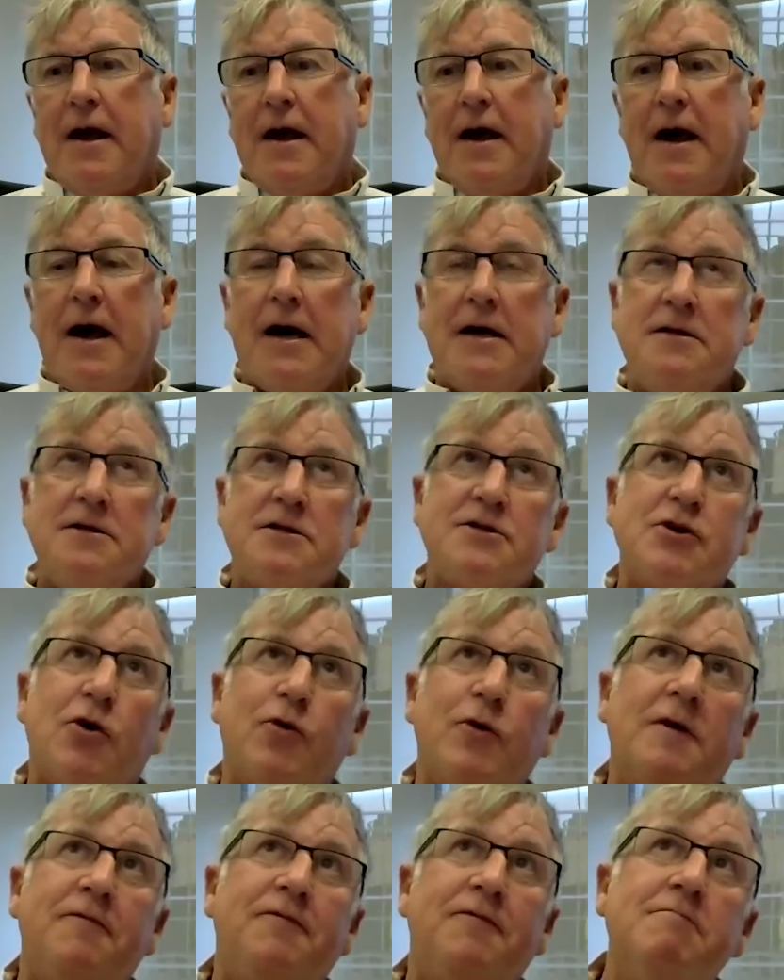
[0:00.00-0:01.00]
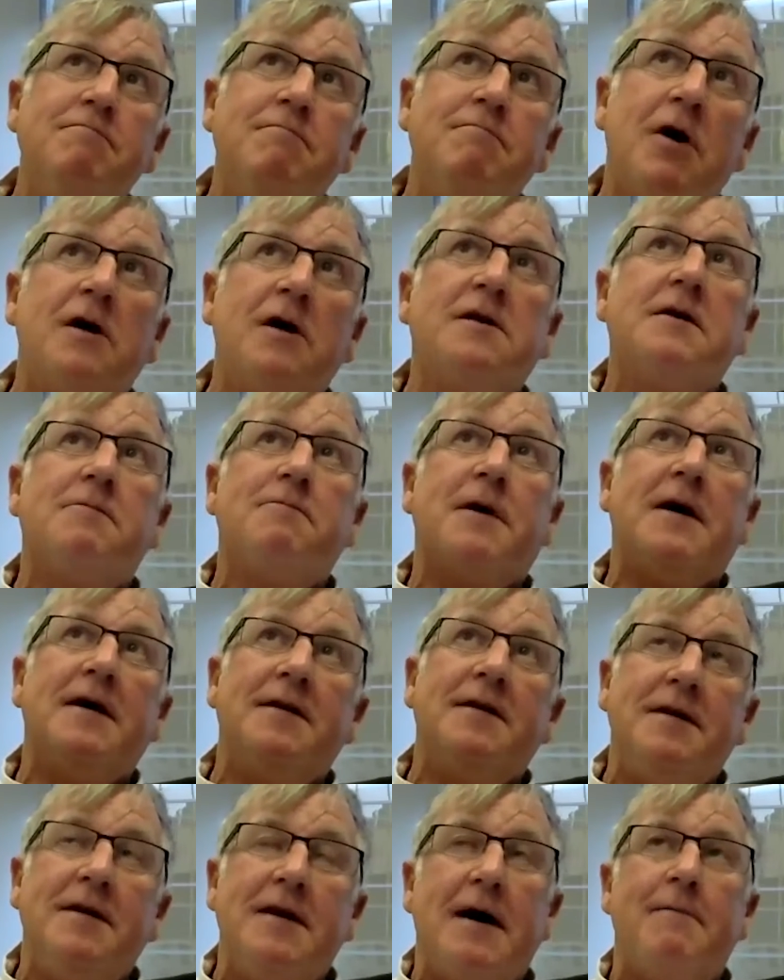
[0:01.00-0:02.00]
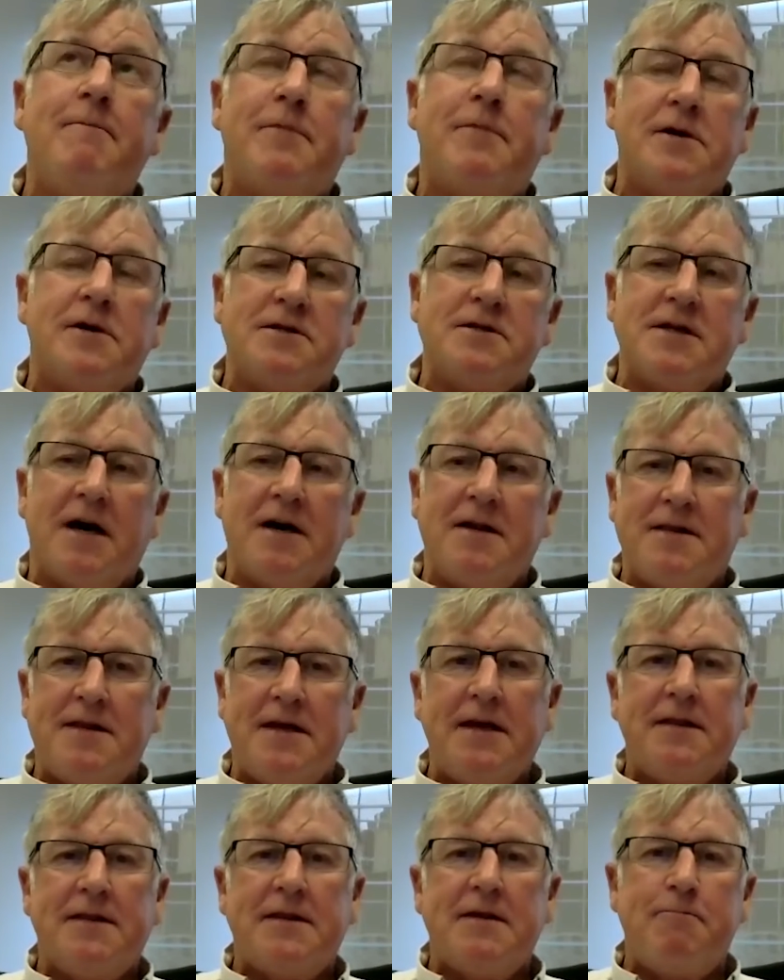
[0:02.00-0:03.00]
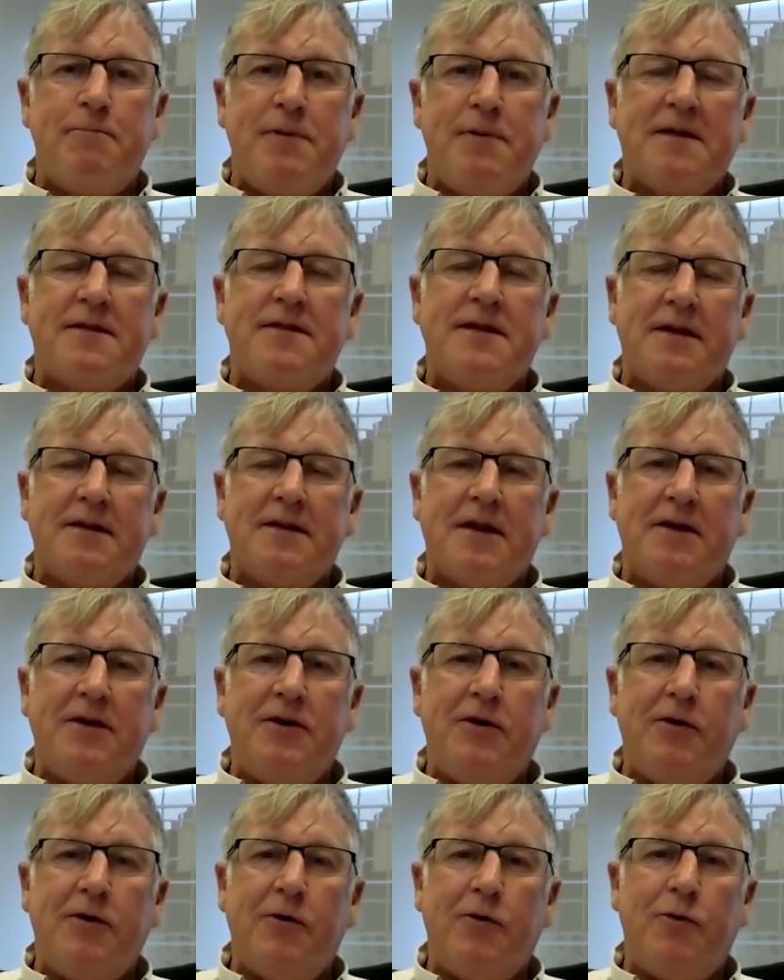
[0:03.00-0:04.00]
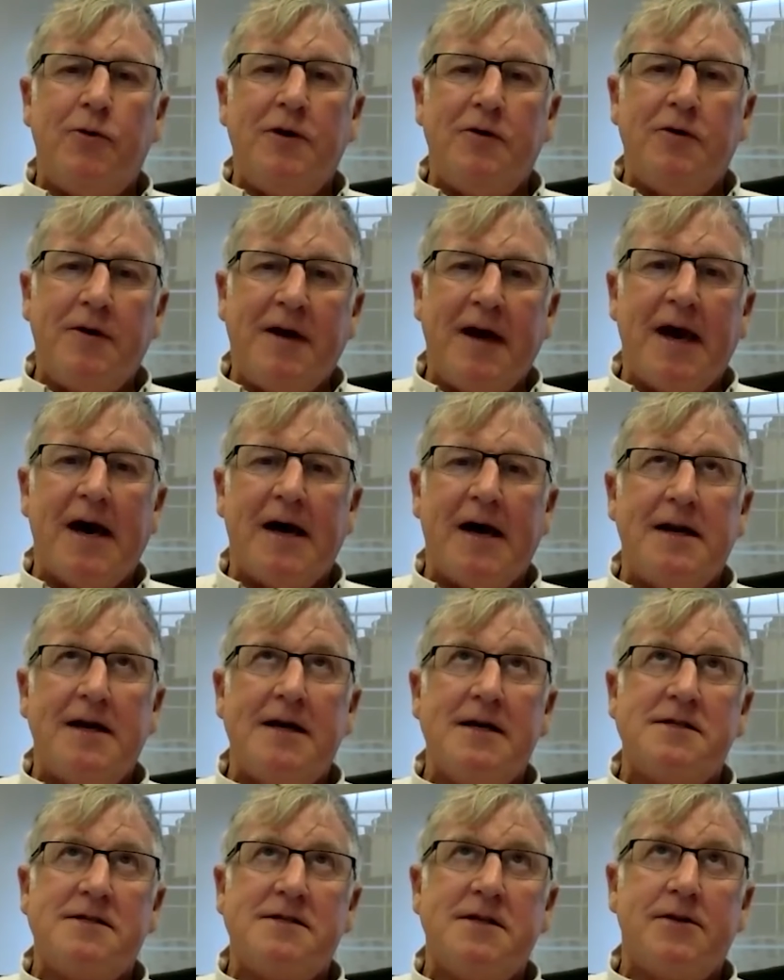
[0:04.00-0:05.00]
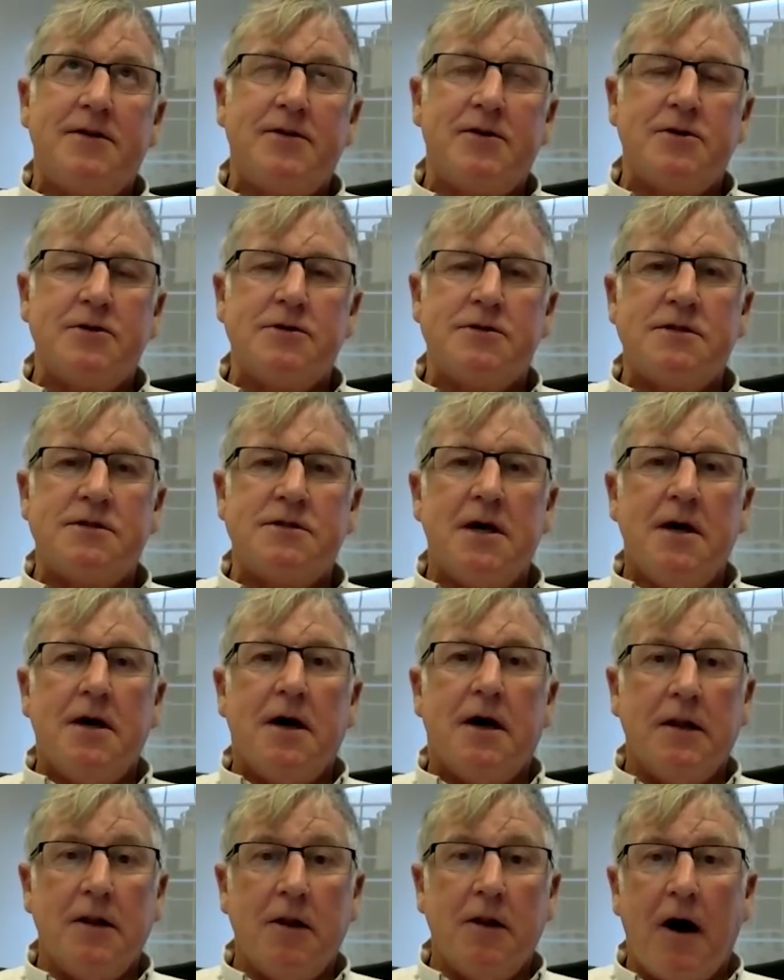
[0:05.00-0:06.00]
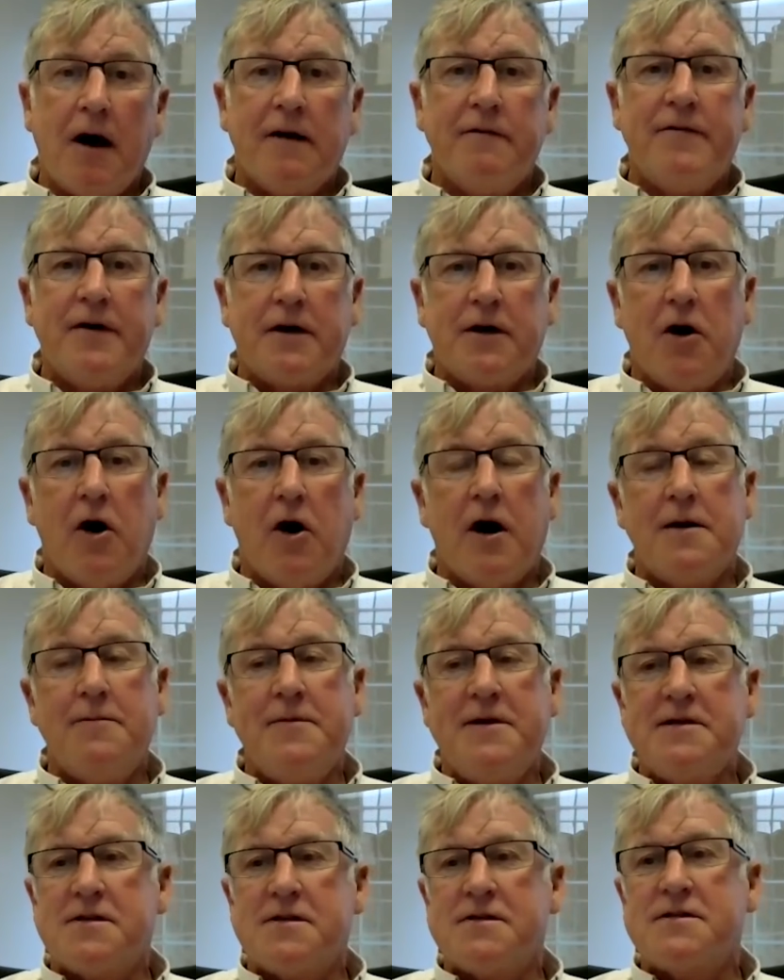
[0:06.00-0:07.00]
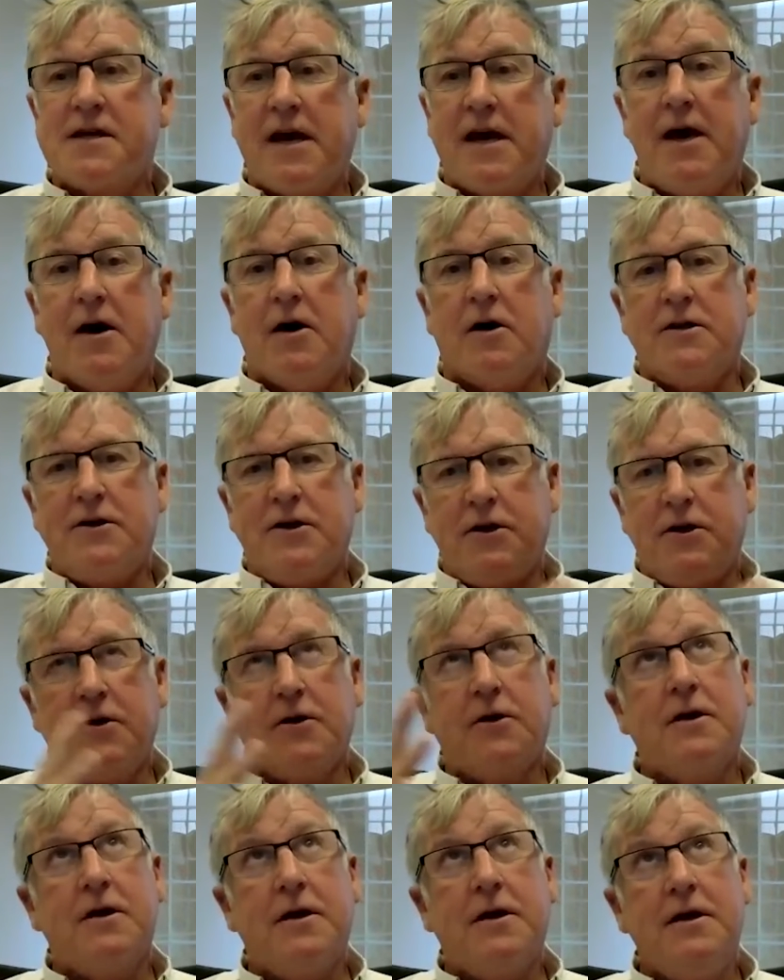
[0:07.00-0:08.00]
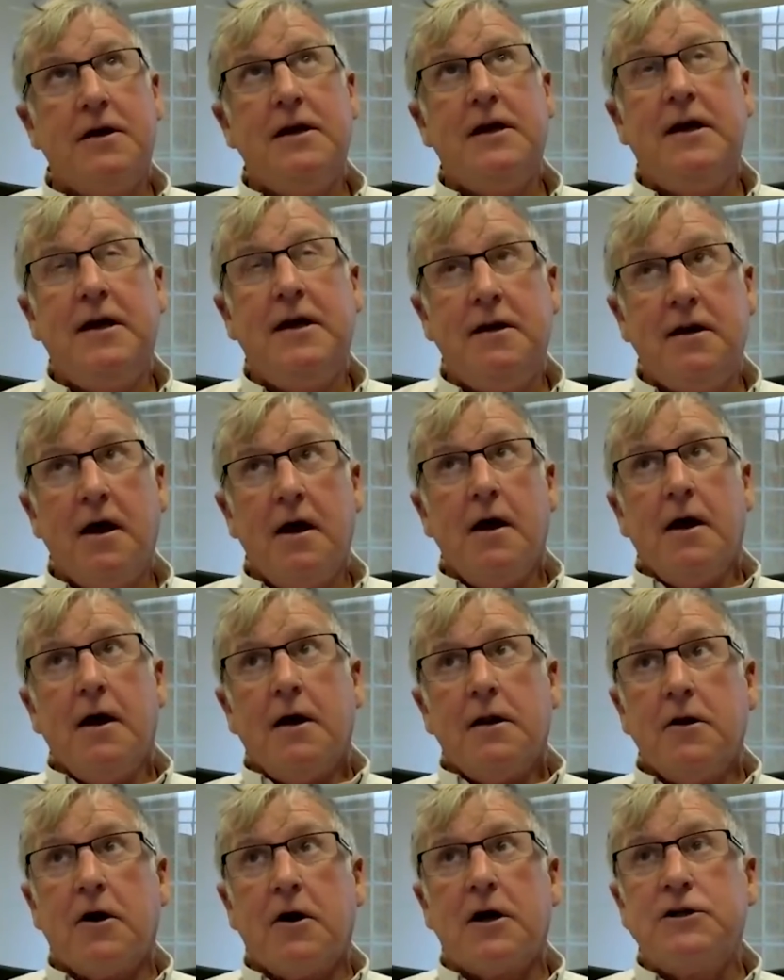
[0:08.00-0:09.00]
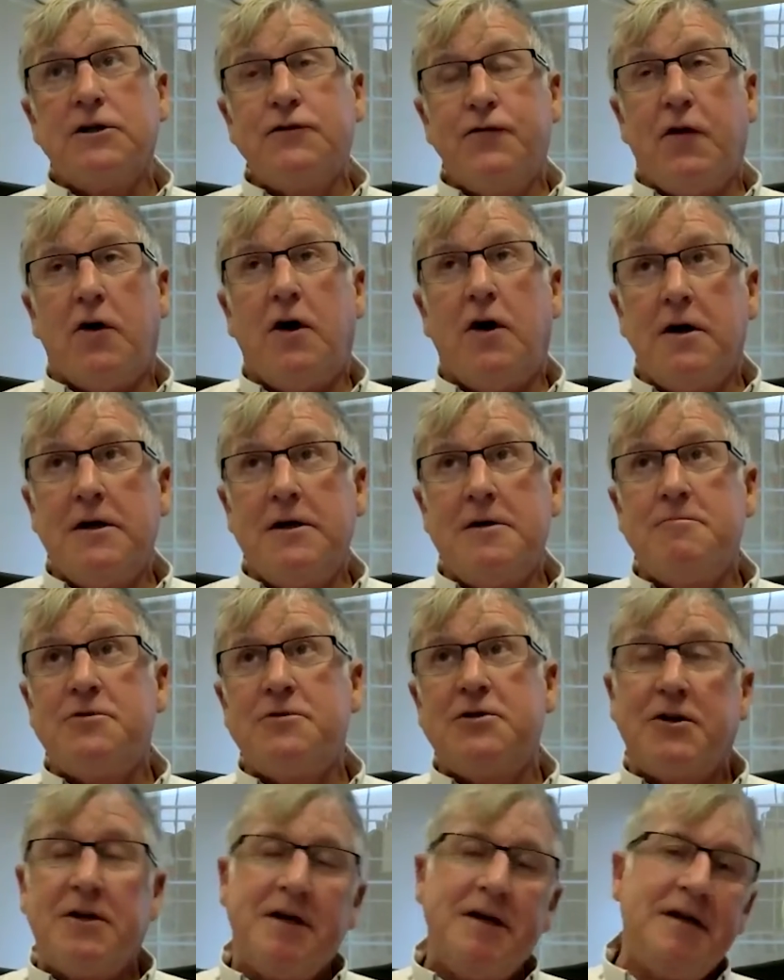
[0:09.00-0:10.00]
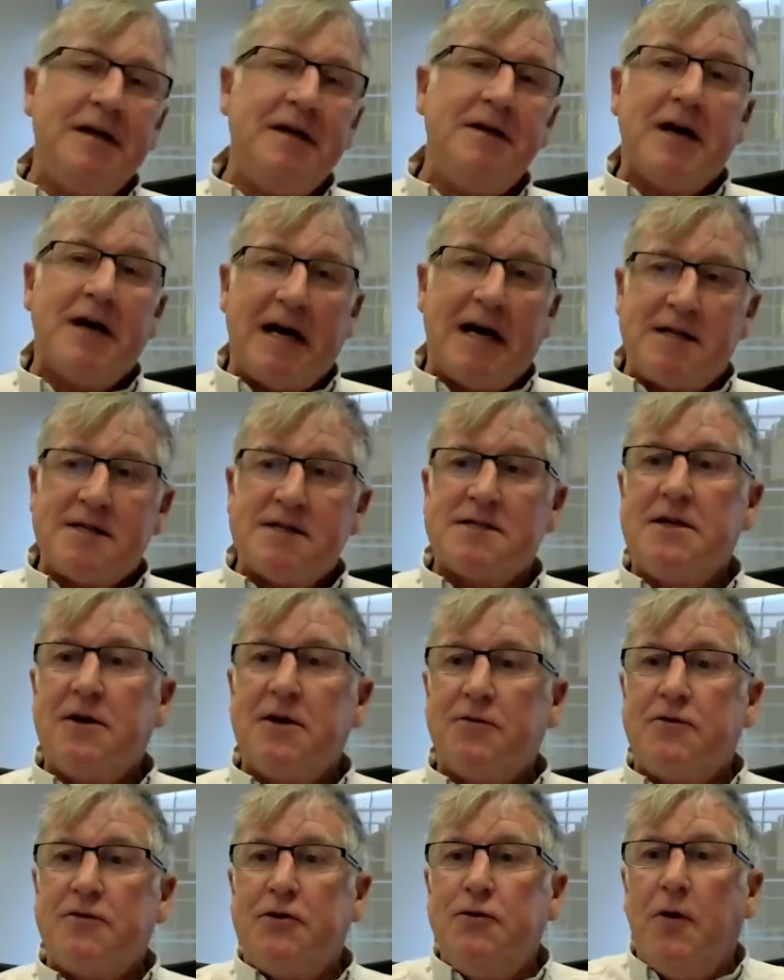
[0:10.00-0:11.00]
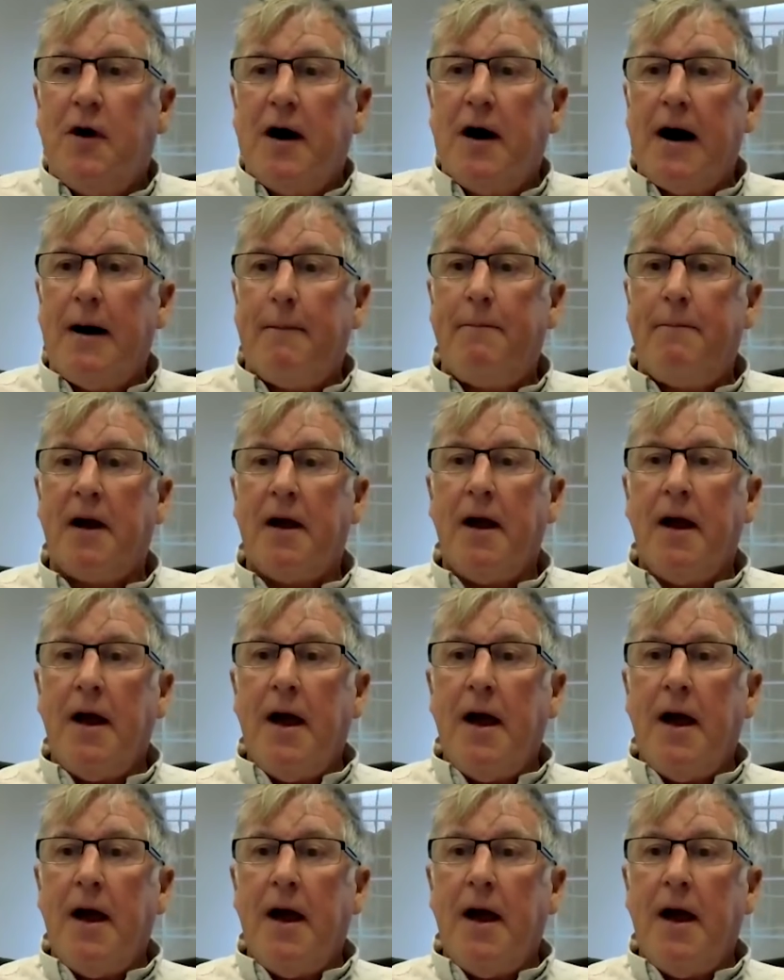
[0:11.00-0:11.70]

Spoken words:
And so if you multiply the numbers, I think the big thing that you get is that there's a lot of economies of scale. You're going to need large volumes. You're going to need that CO2 hub.